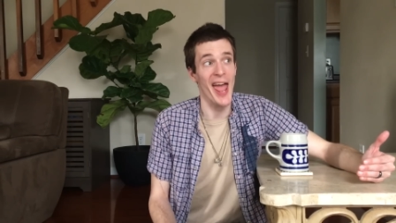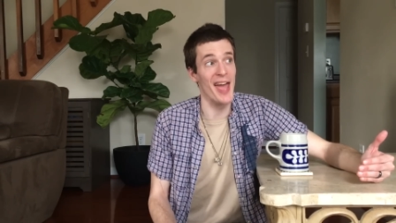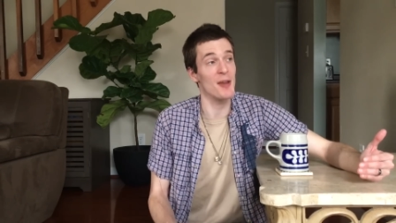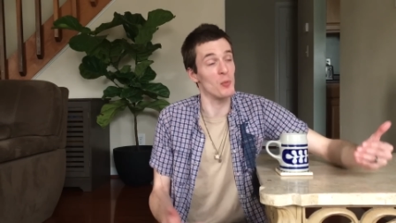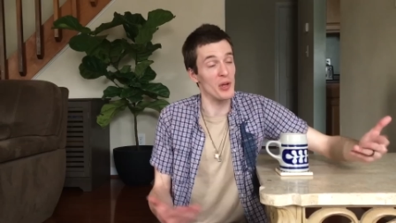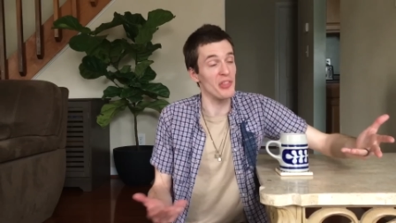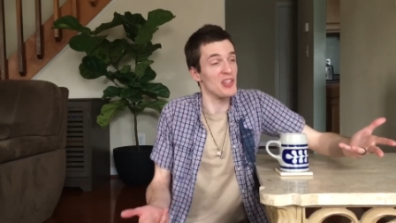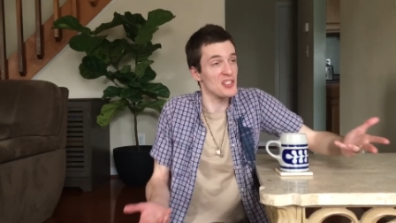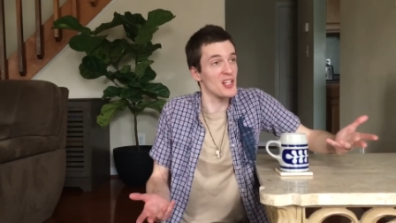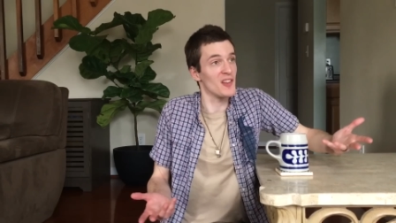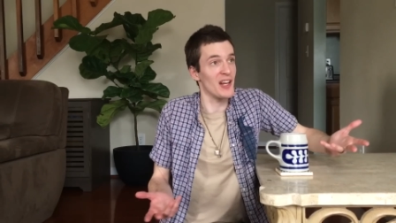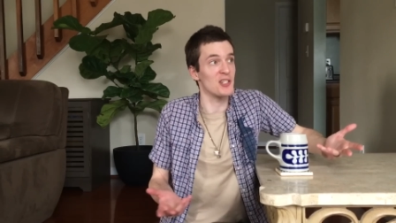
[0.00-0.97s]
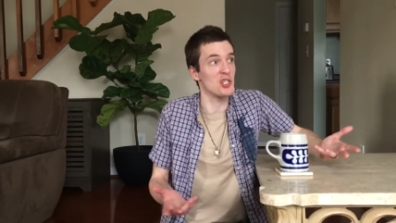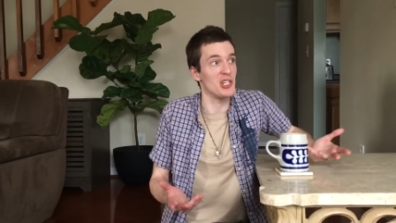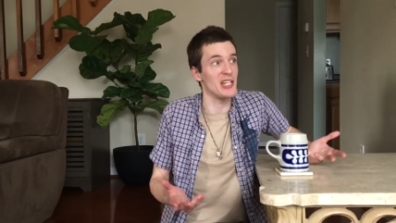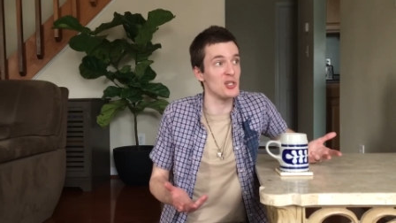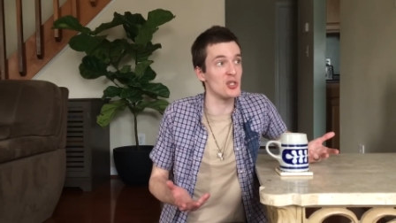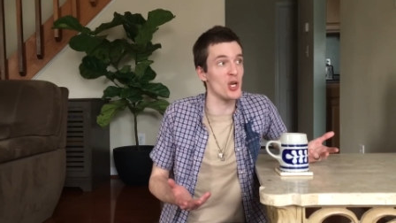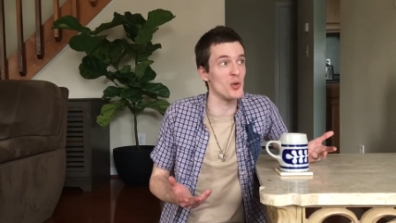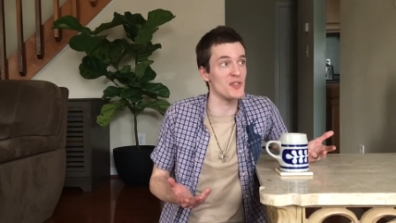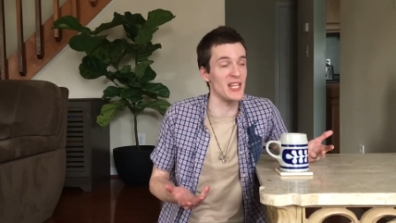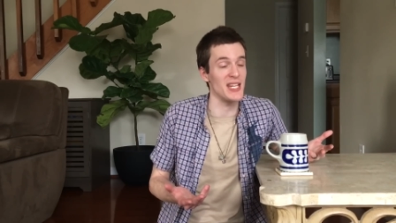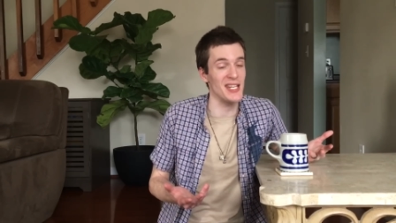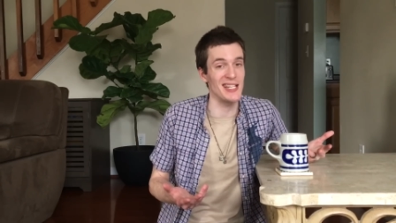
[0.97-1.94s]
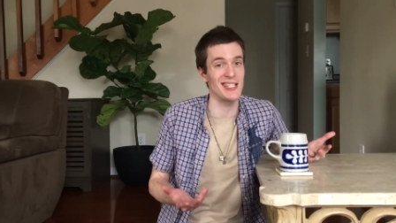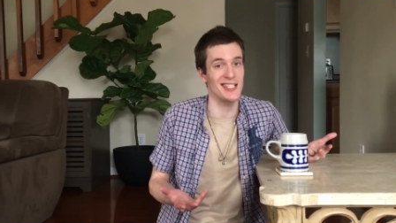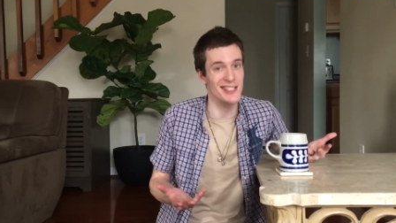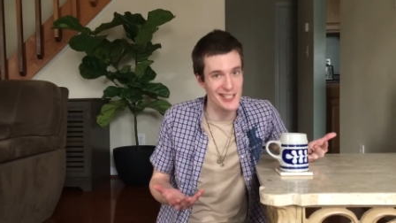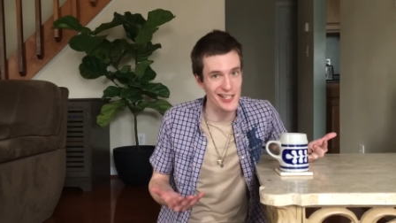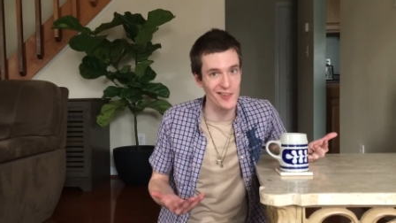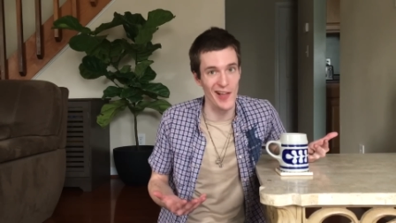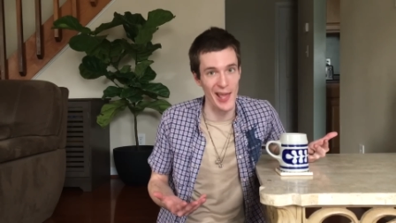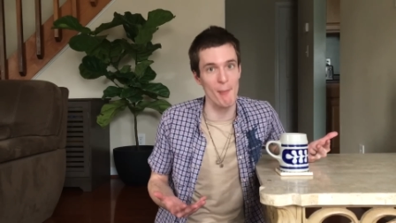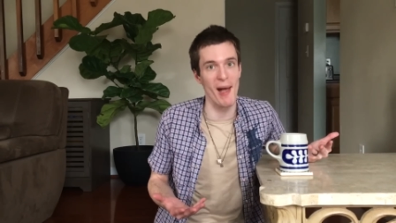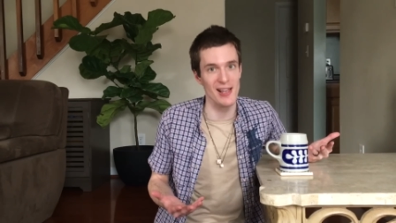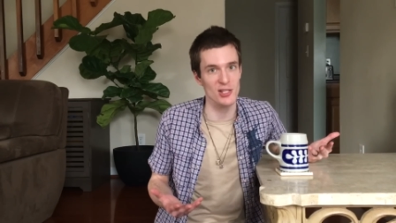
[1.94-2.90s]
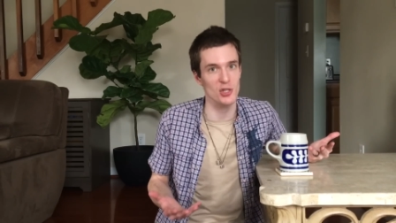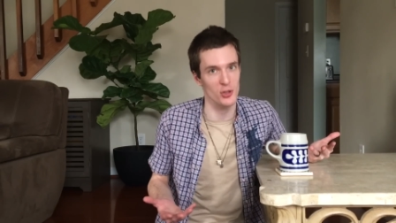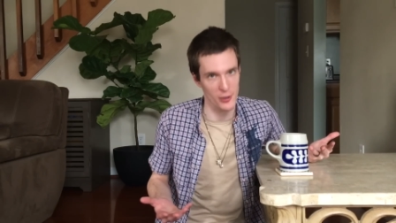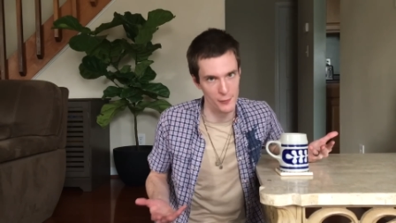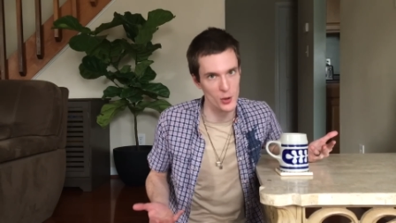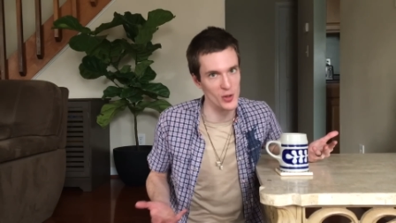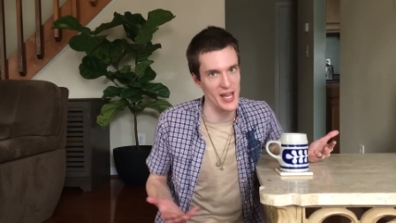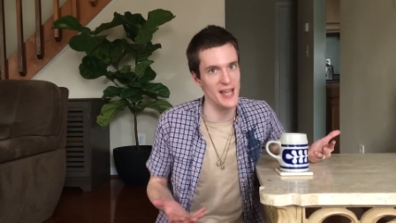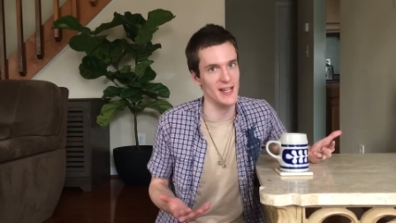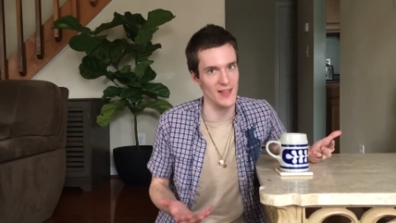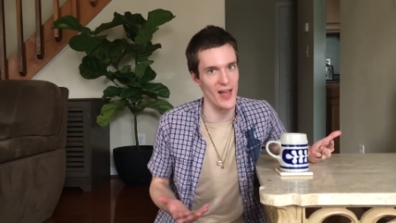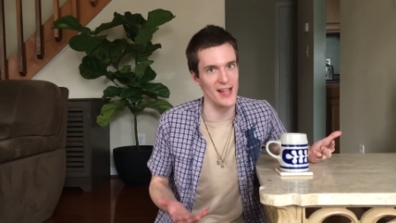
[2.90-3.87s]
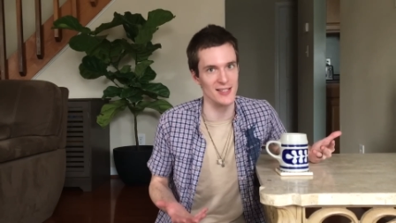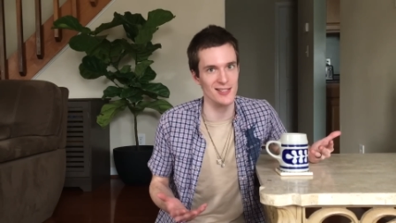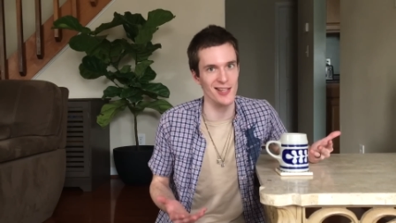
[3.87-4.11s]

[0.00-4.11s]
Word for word: and with this collection he shows that he is still a master of creating that